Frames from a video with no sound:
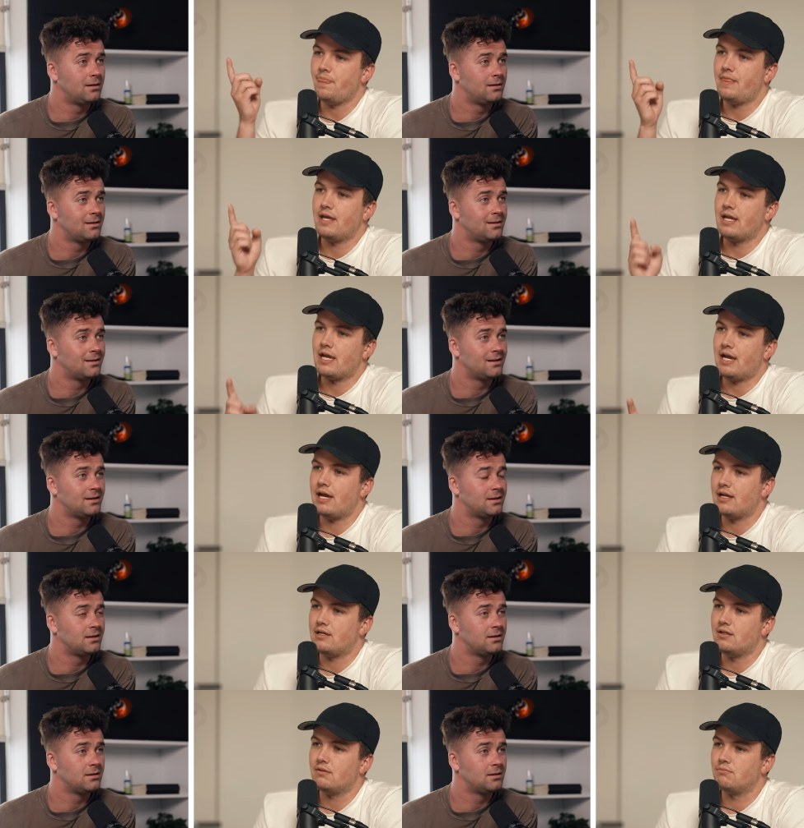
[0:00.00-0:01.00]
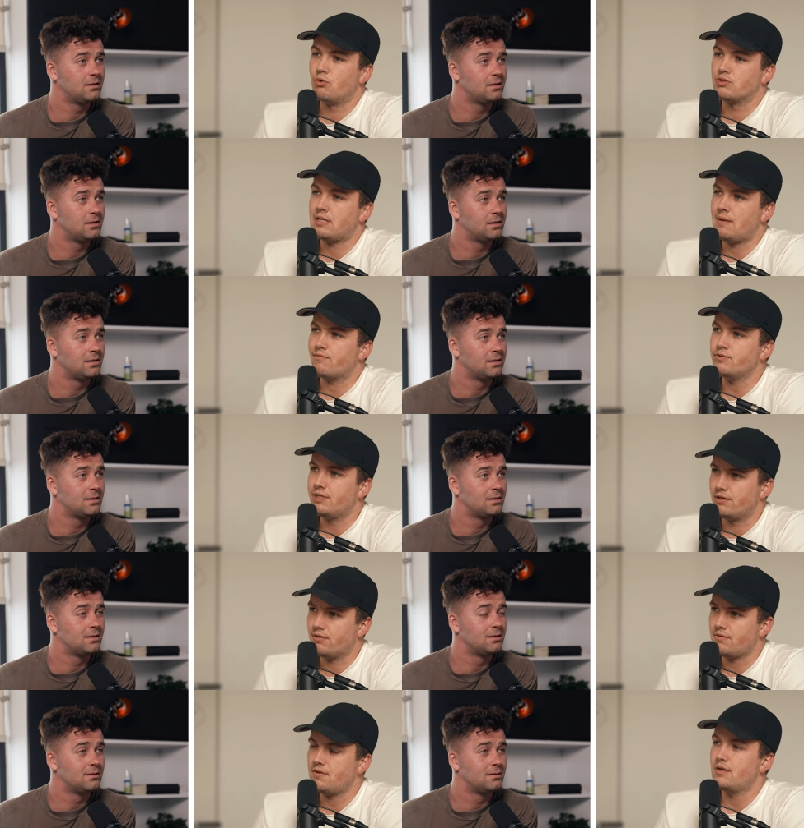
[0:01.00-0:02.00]
Speaker 1: they had more time for
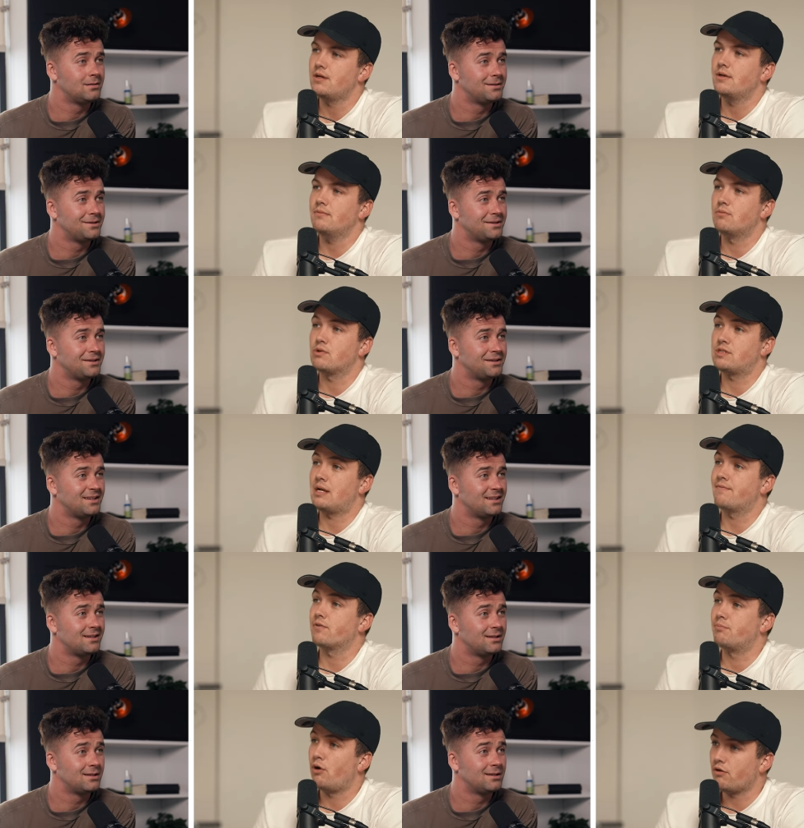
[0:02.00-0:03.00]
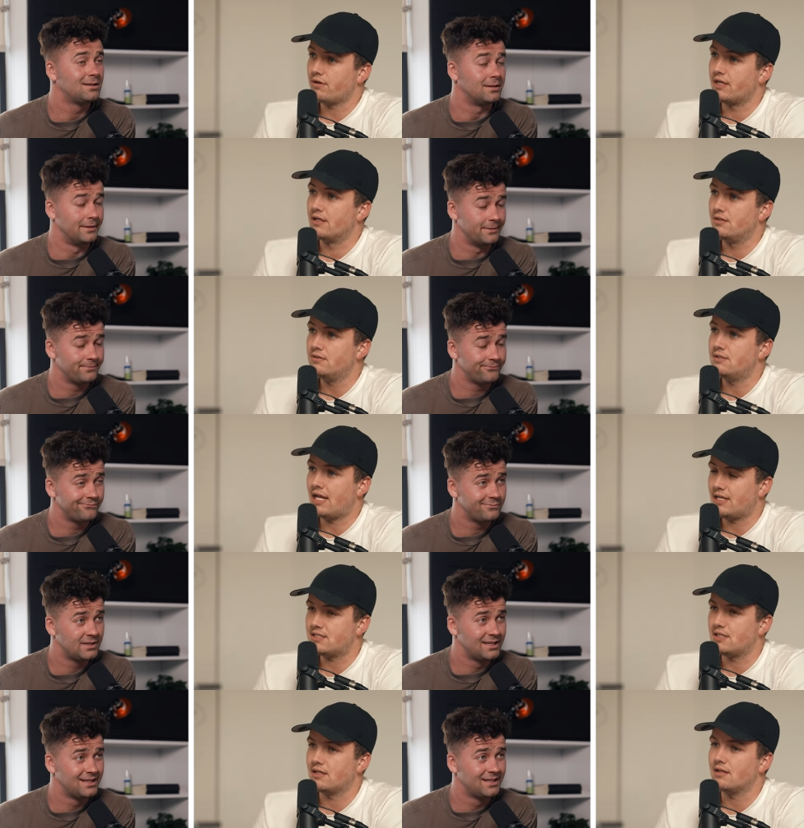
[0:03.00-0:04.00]
dinner more time for partying, yeah.
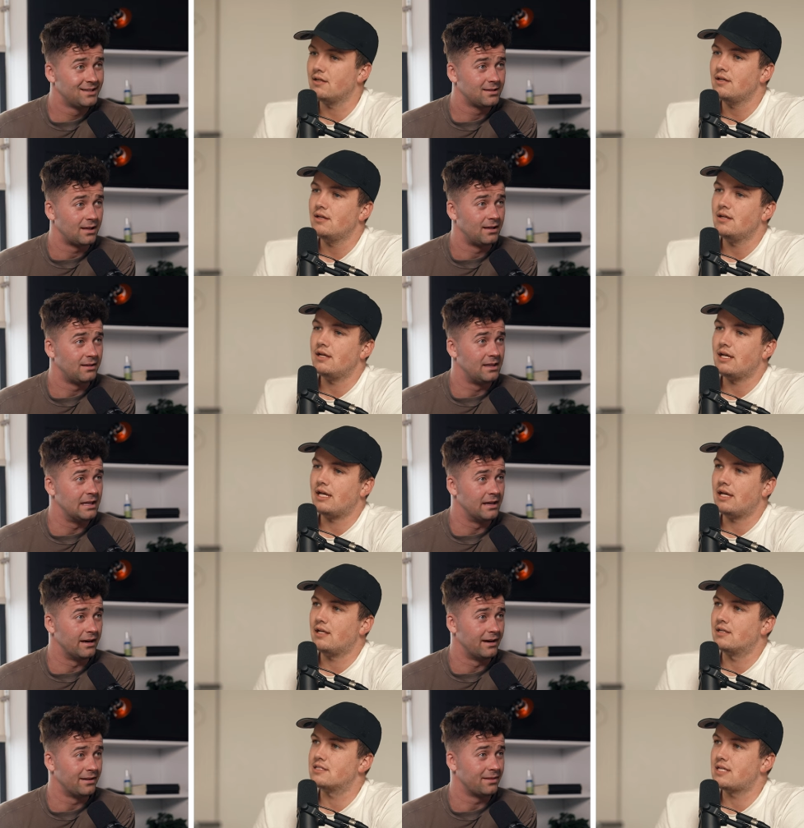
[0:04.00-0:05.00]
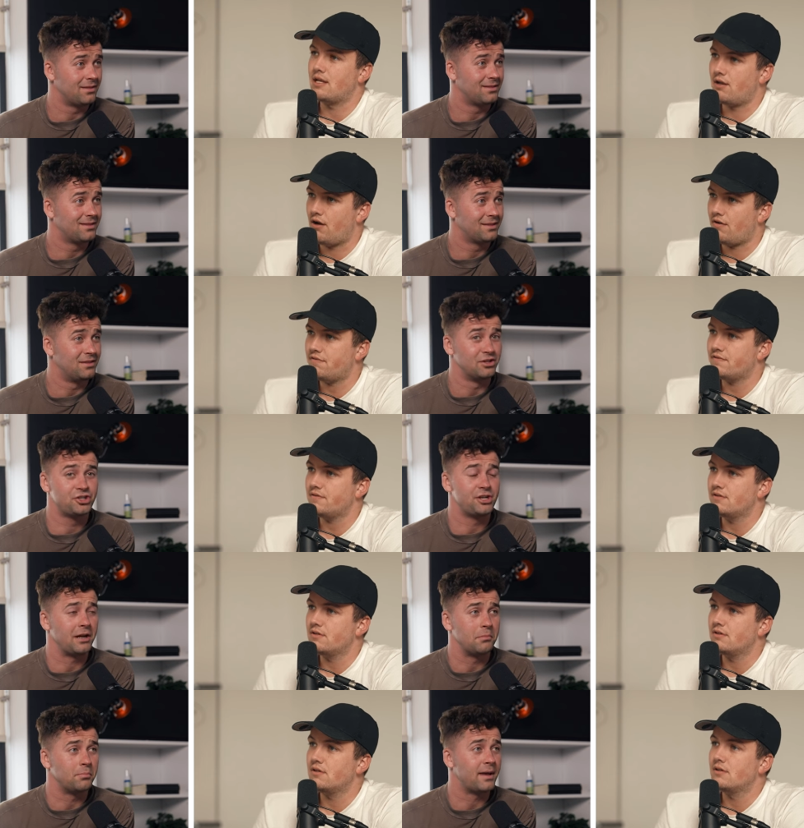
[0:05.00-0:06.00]
dancing. They did the, uh, the send off,
Speaker 2: the
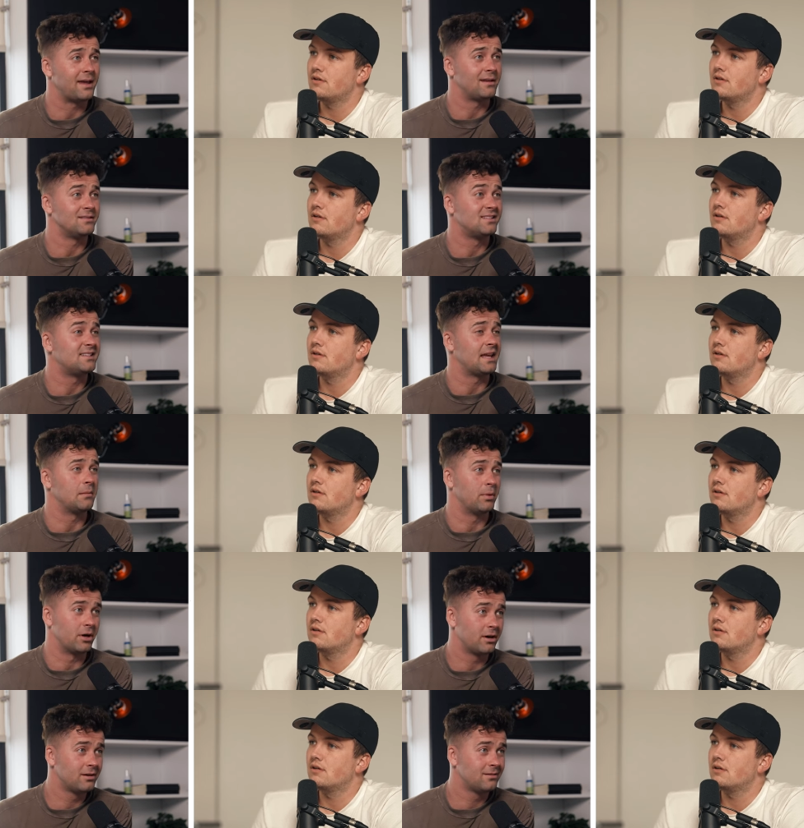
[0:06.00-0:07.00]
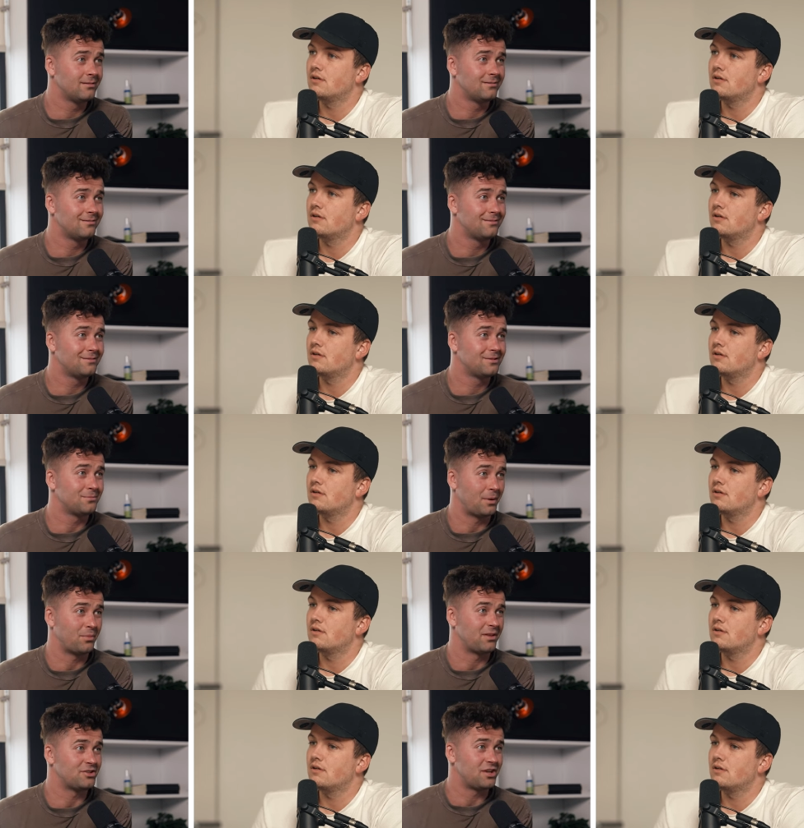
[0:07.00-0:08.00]
champagne saber.
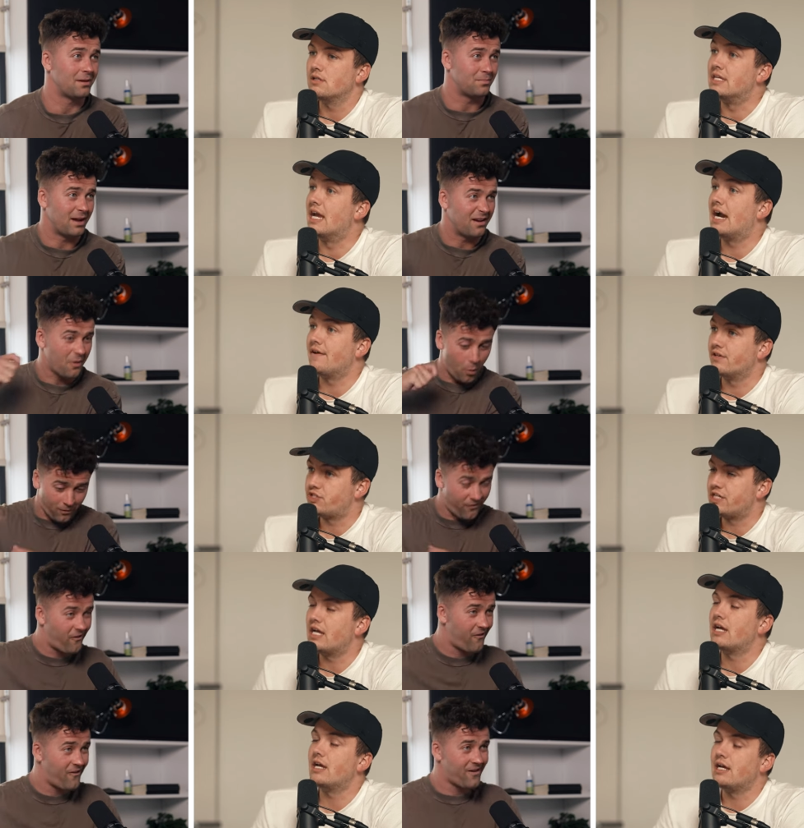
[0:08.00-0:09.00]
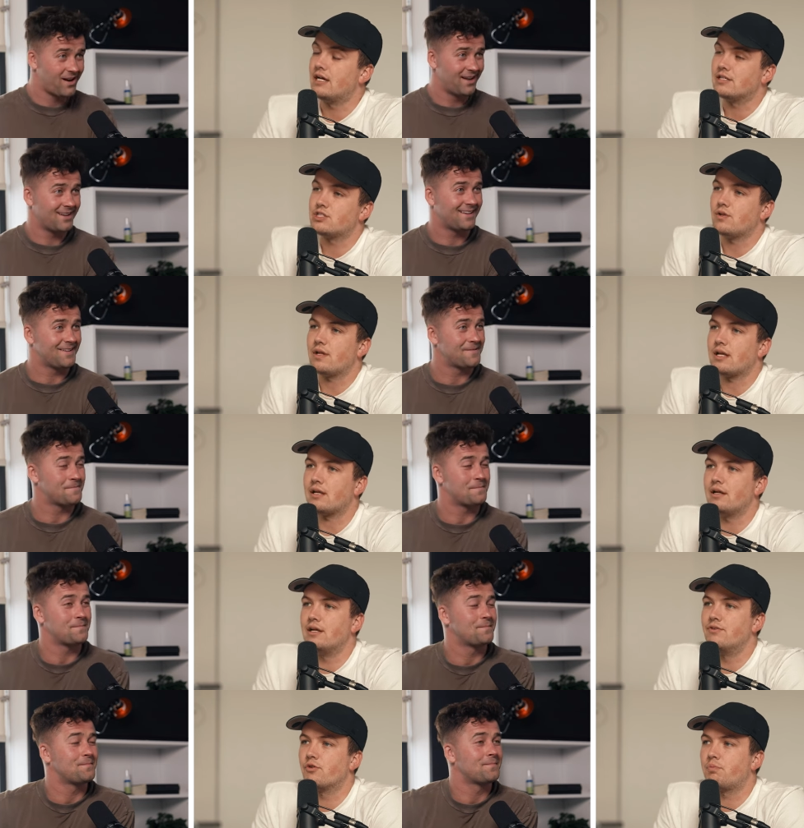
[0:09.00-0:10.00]
Remember the champagne? Yeah, the,
Speaker 1: yeah, yeah, yeah. So like
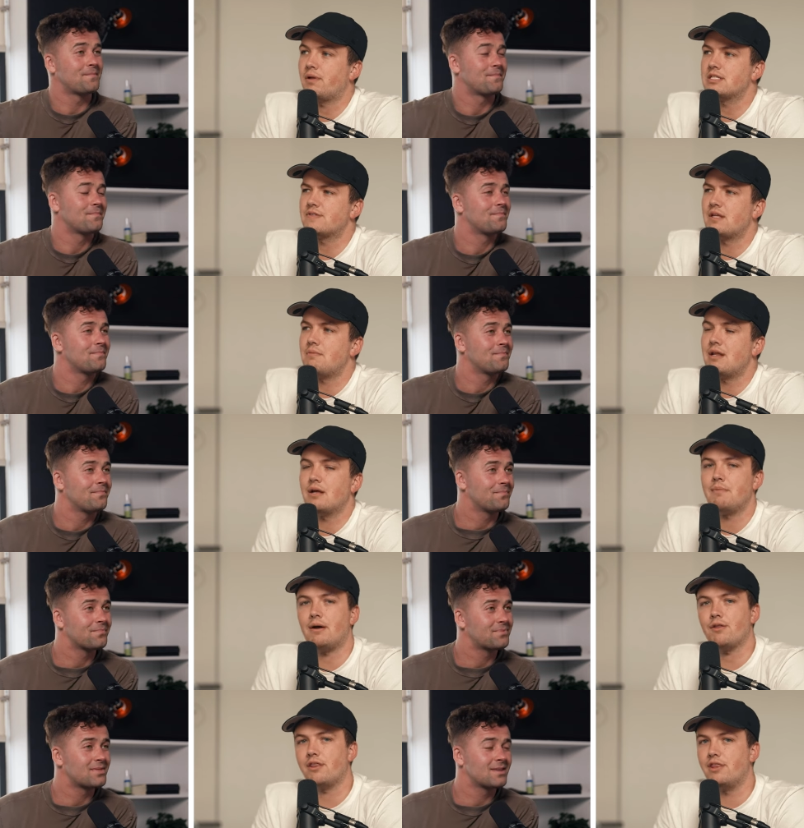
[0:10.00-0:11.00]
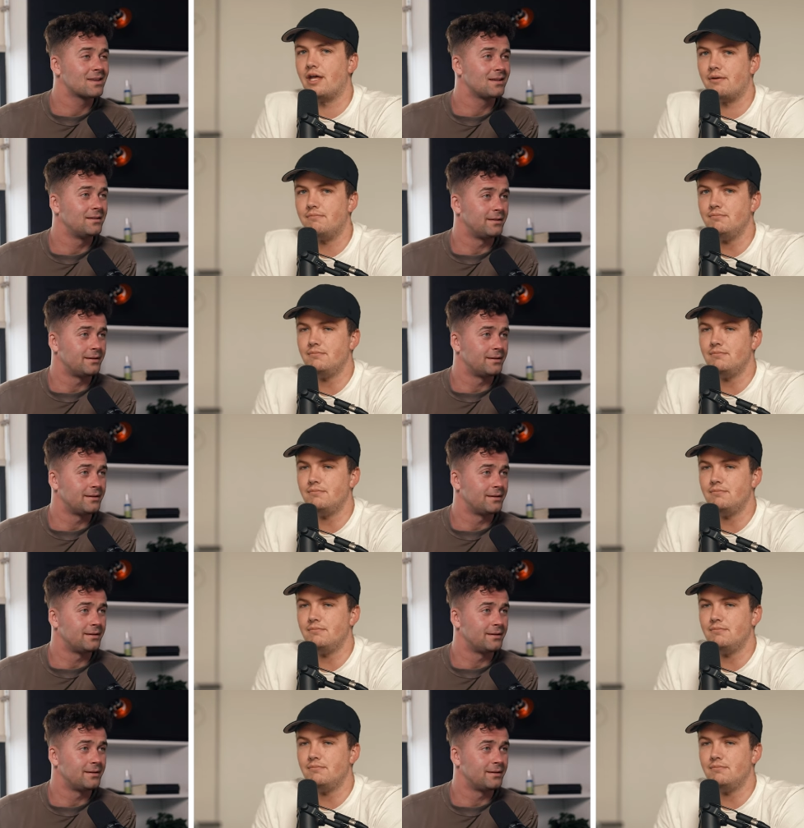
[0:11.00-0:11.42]
in that they made it about them.